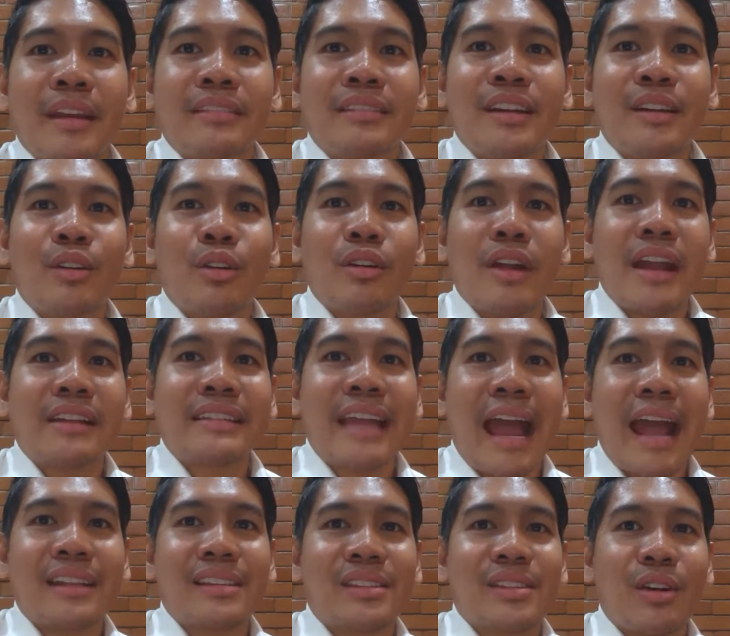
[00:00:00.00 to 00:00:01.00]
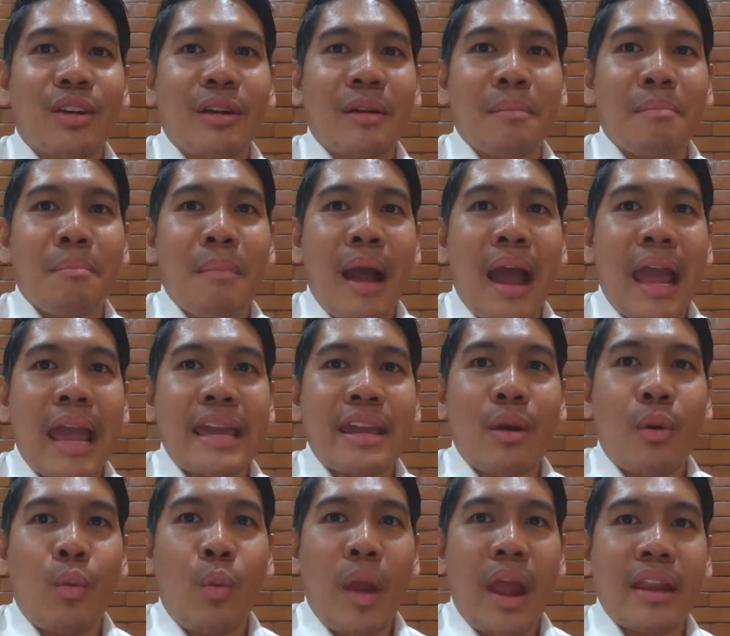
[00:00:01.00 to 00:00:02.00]
The correct answer, my
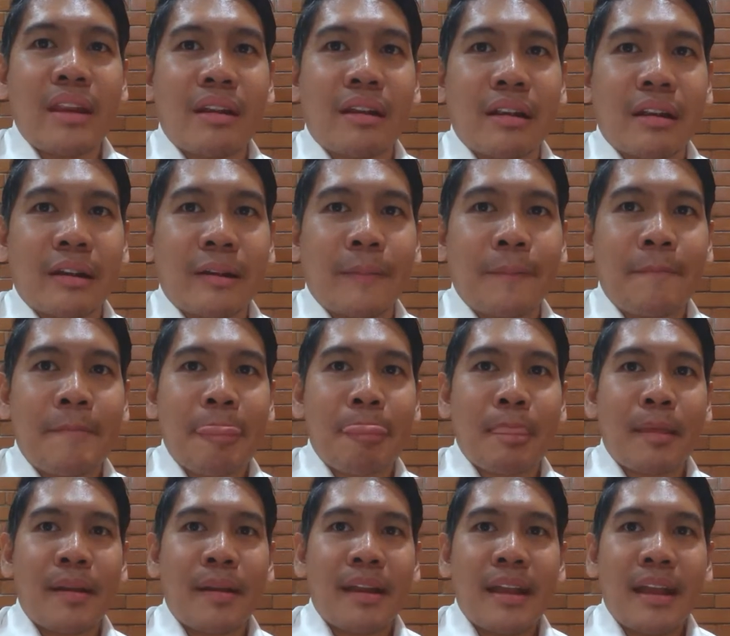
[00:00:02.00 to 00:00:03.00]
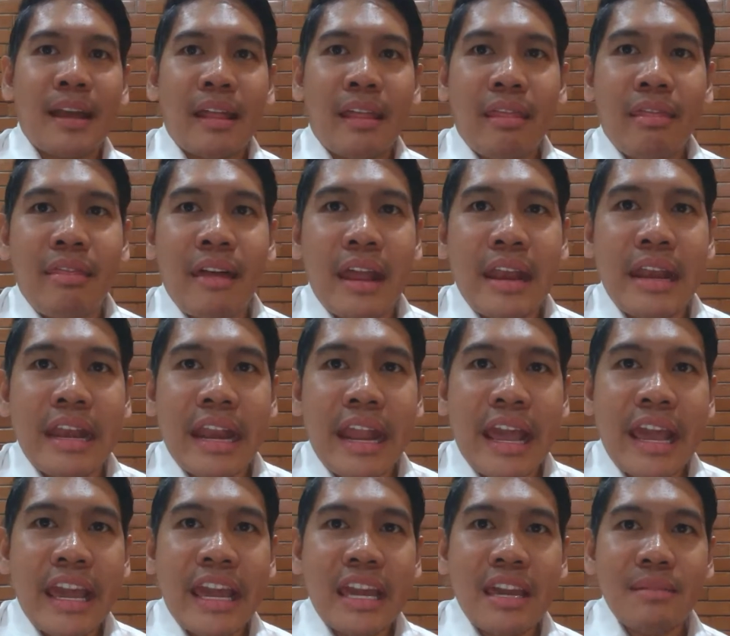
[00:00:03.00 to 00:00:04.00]
winner, the
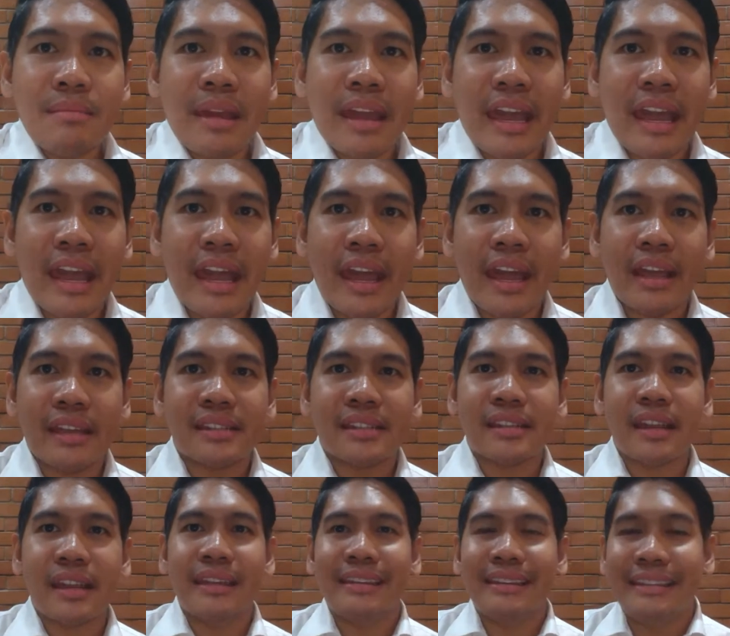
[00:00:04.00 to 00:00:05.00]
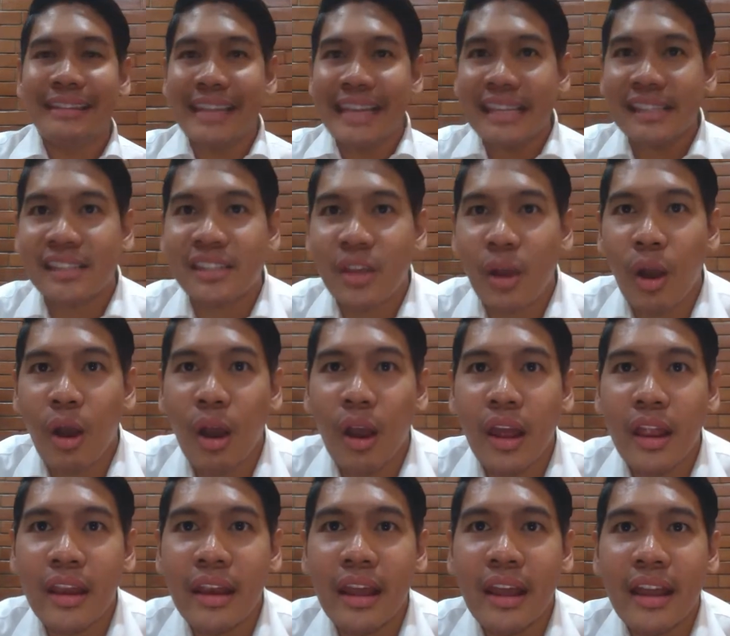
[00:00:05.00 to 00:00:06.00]
name is
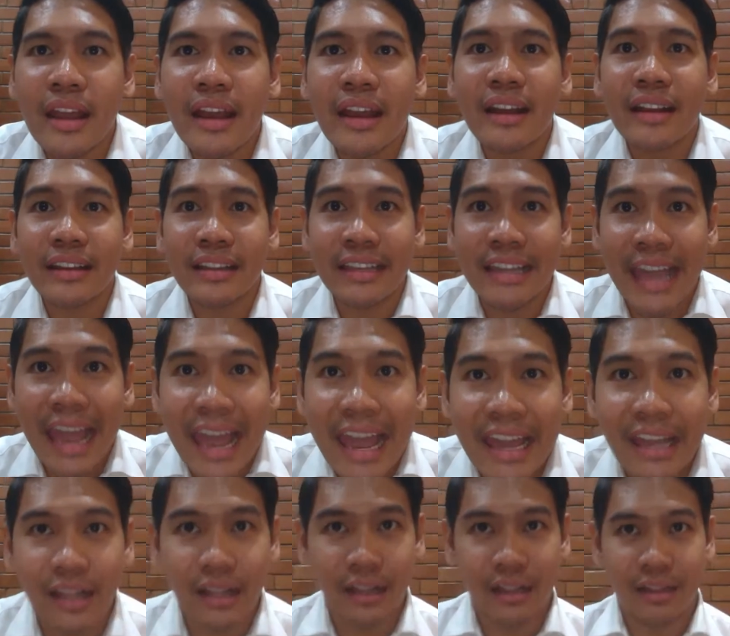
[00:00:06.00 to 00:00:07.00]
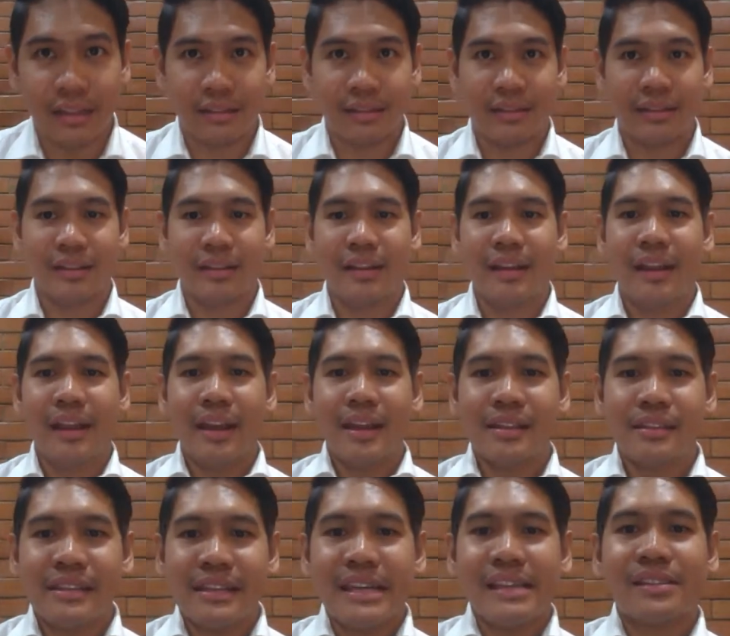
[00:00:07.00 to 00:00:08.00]
Dizon Gail.
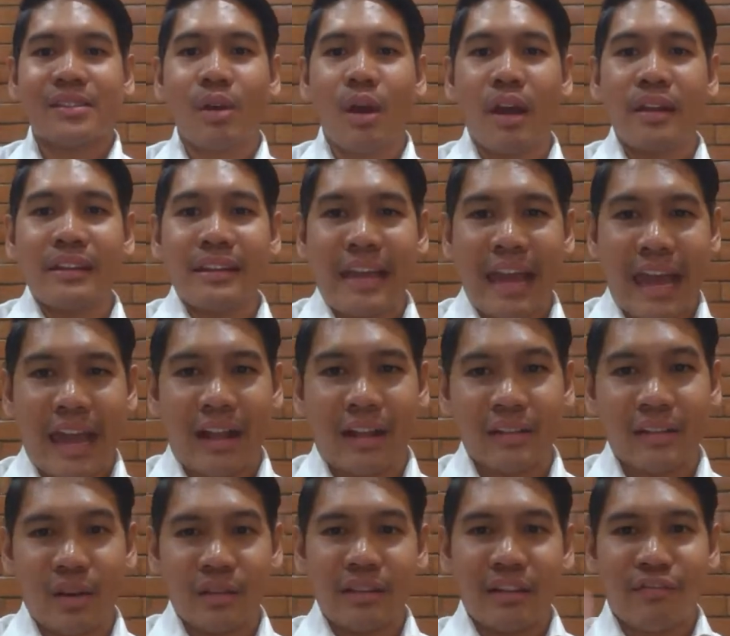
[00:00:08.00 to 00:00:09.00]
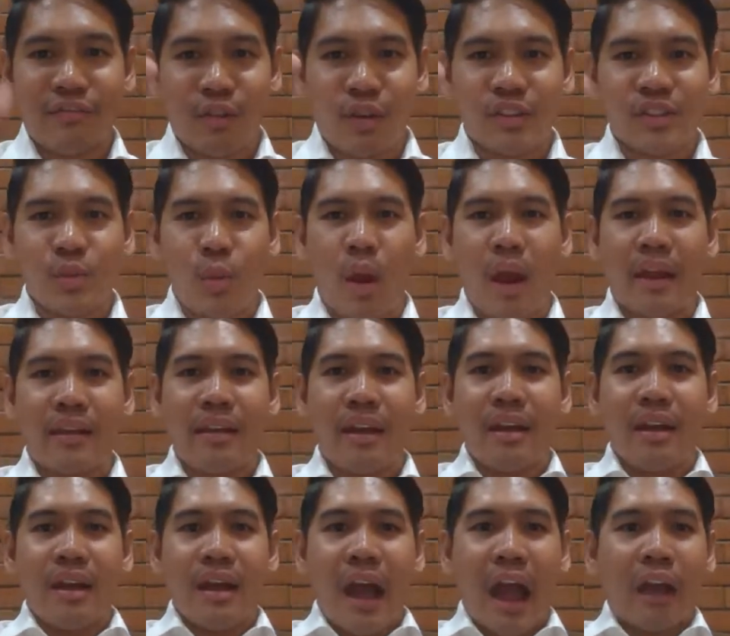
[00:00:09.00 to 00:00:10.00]
Dizon Gail. You're the first one
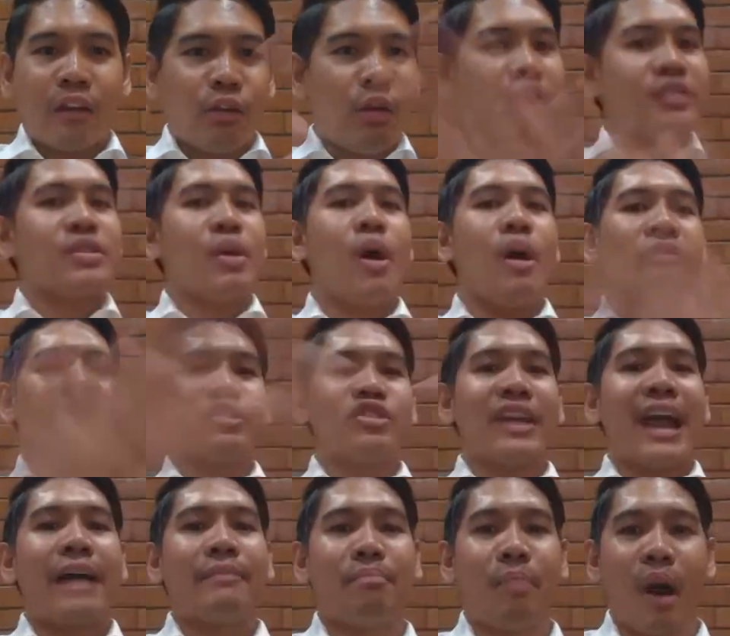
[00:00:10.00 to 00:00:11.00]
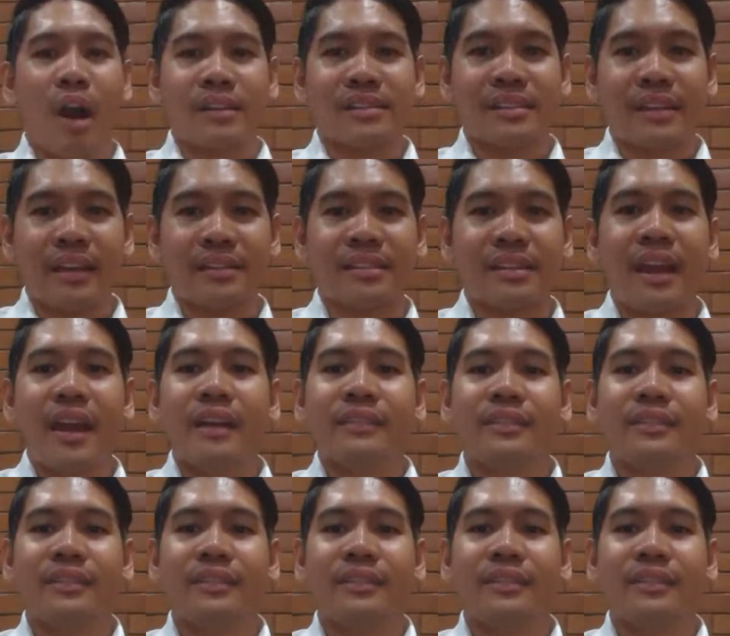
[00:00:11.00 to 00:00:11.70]
across all the chat boxes.